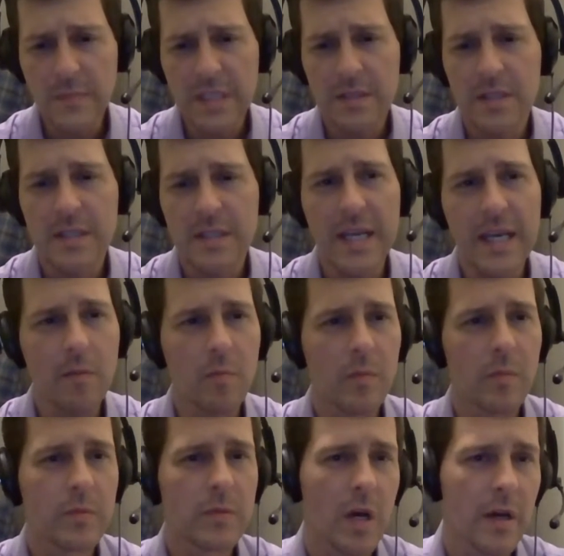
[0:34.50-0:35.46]
today
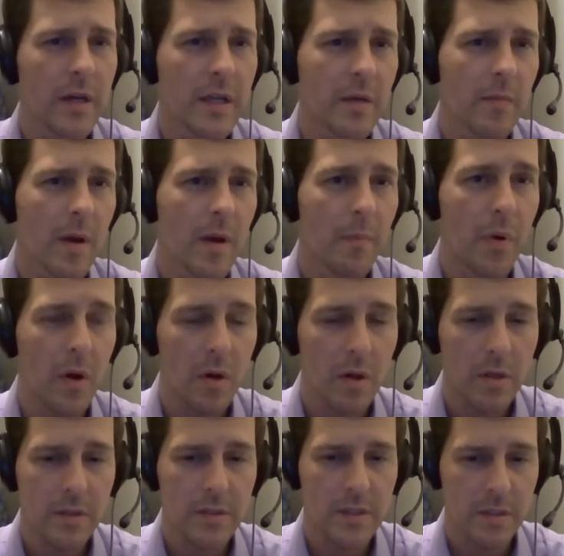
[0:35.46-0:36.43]
I'm talking about
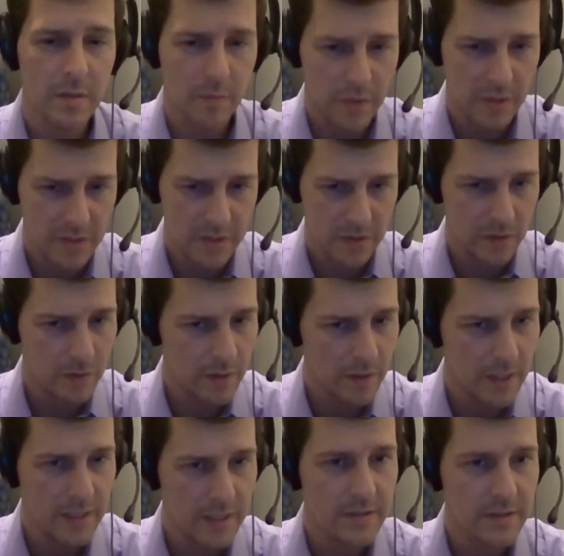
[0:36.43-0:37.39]
Paul's
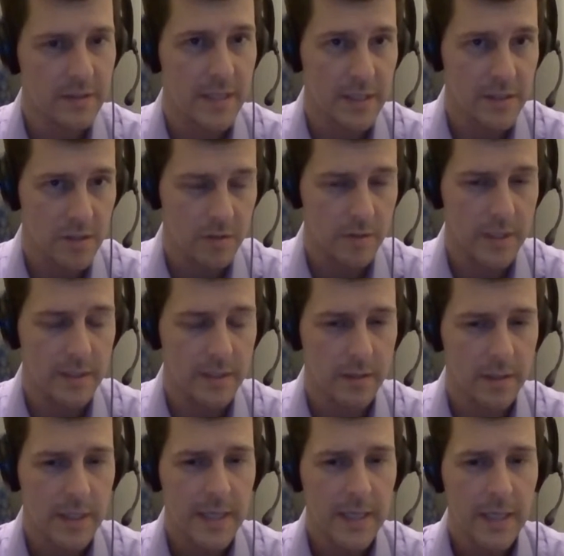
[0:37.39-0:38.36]
Bookstore on State Street.
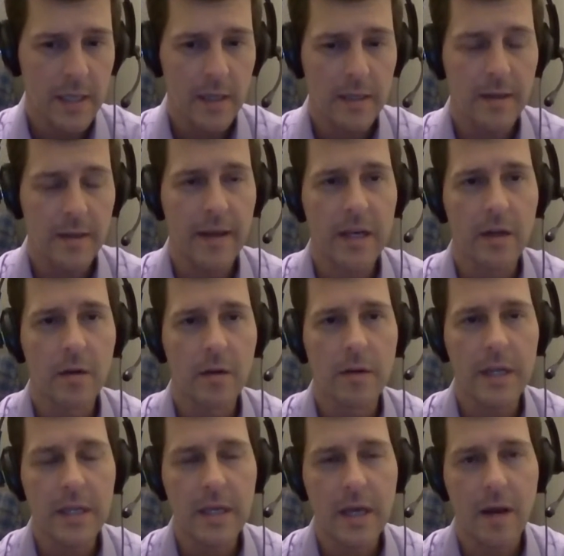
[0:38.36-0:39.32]
Now, I had a
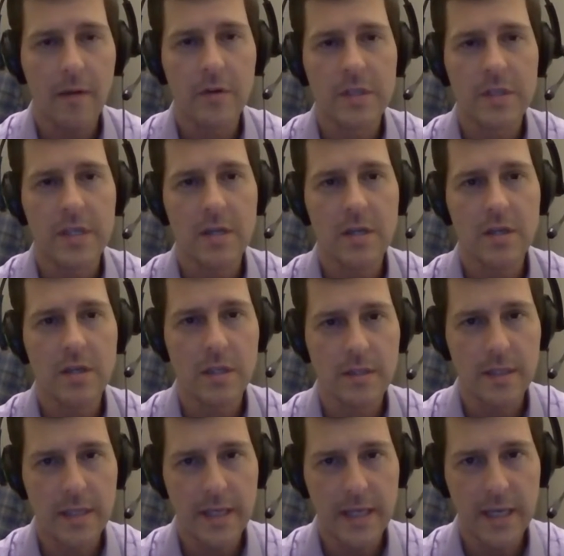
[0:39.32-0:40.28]
great conversation
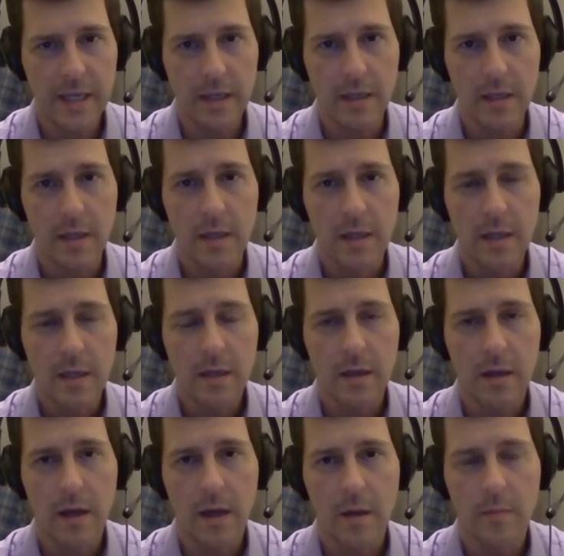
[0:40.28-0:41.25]
today
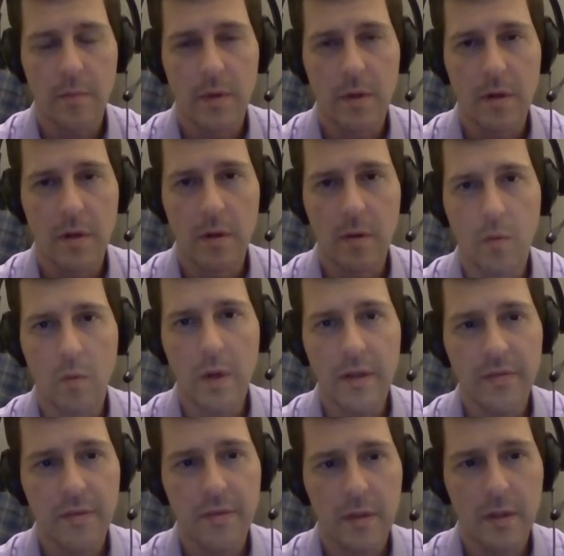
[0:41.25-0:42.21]

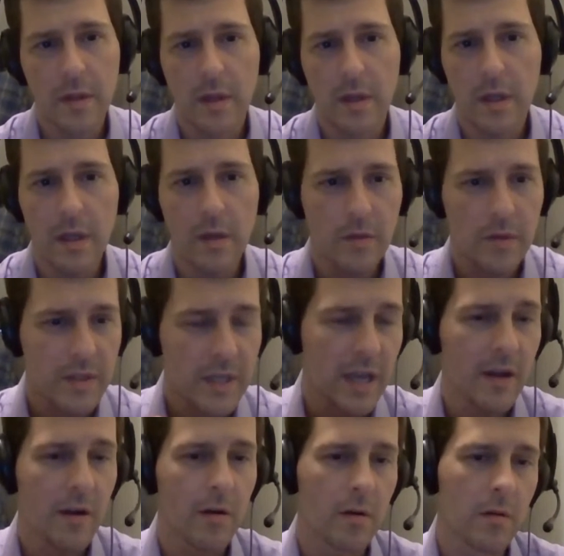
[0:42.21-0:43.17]
with
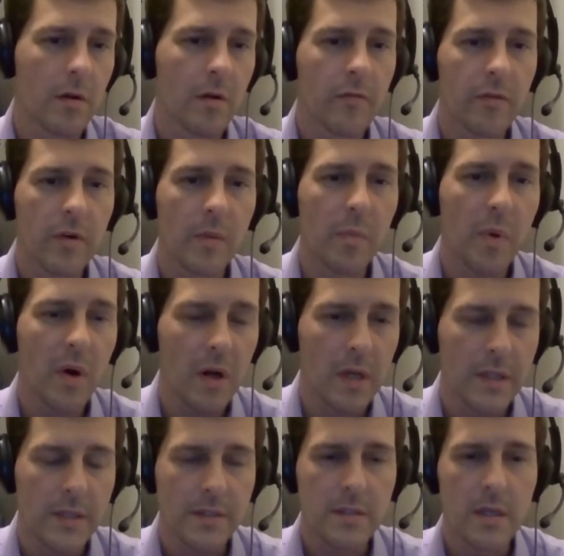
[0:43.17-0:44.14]
Carol over at
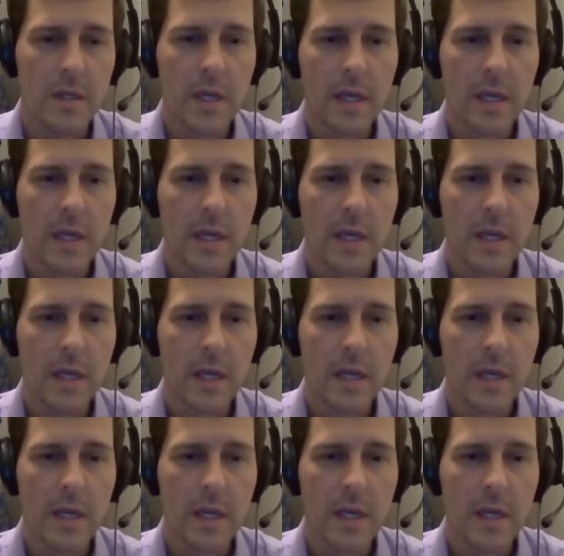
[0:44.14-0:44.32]
Paul's,